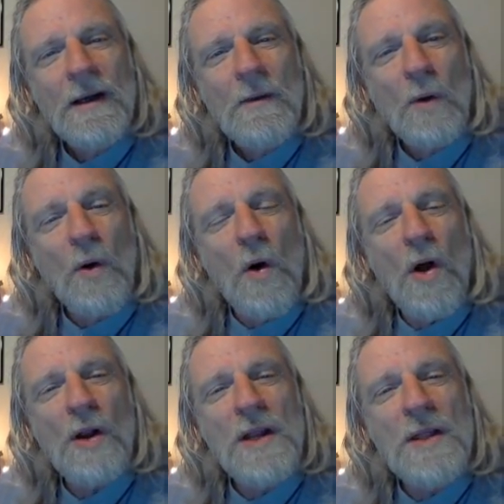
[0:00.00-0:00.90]
We're
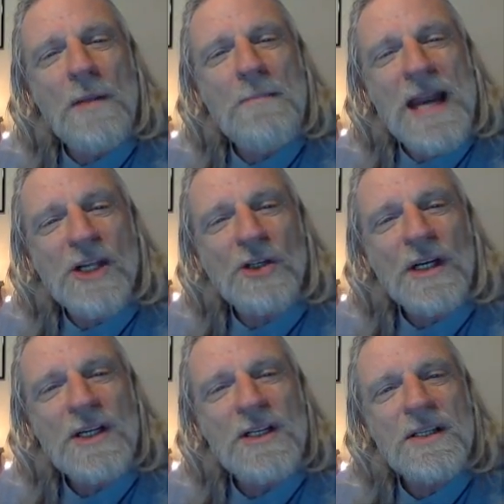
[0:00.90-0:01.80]
all in the
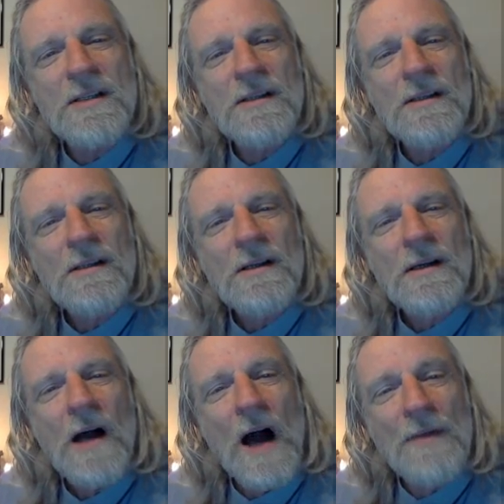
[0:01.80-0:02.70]
matrix
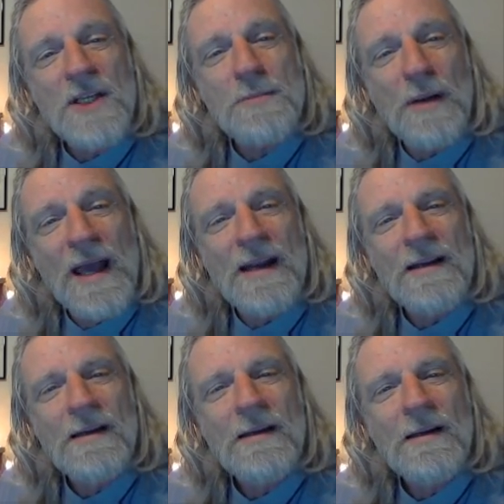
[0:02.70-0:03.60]
on this planet
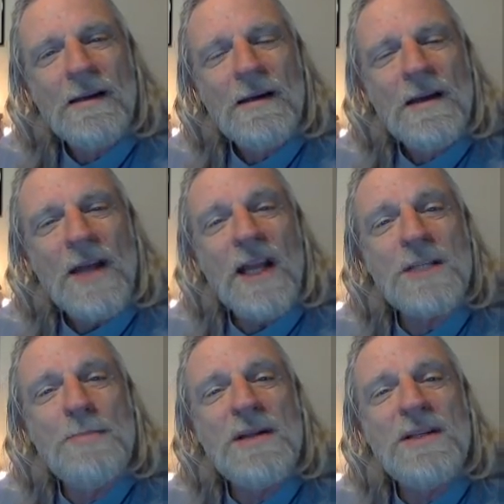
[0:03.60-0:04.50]
that has
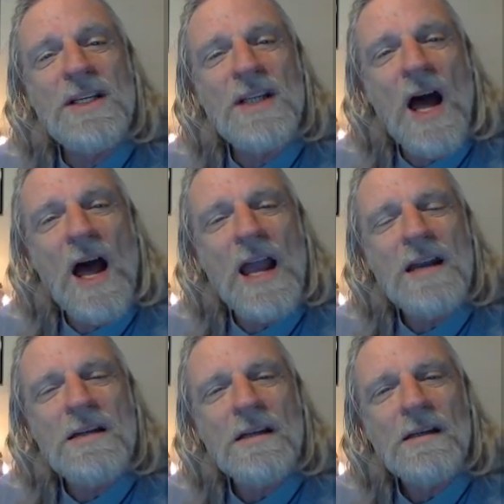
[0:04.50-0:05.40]
been
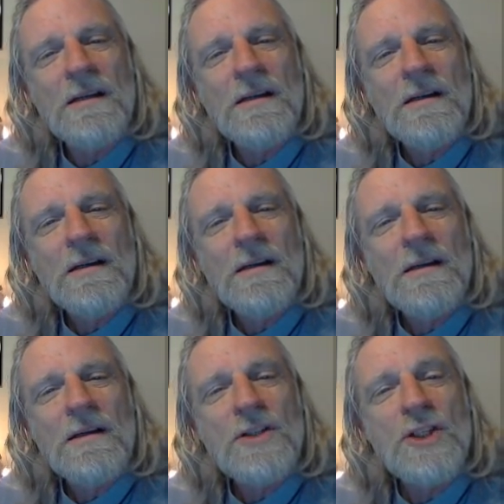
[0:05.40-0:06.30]
designed
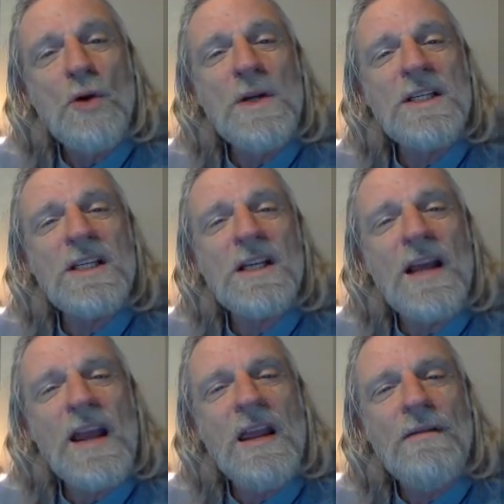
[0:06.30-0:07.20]
to
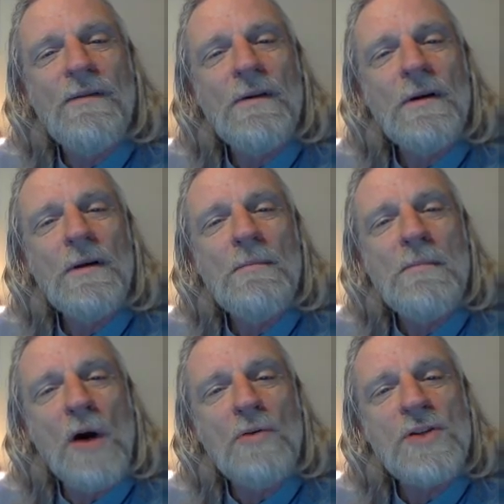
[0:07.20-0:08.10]
enslave
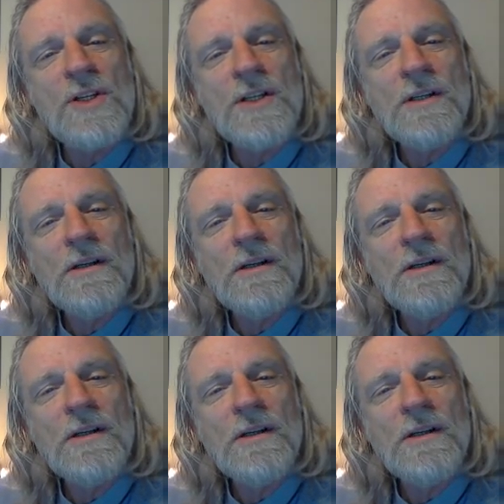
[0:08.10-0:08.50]
most,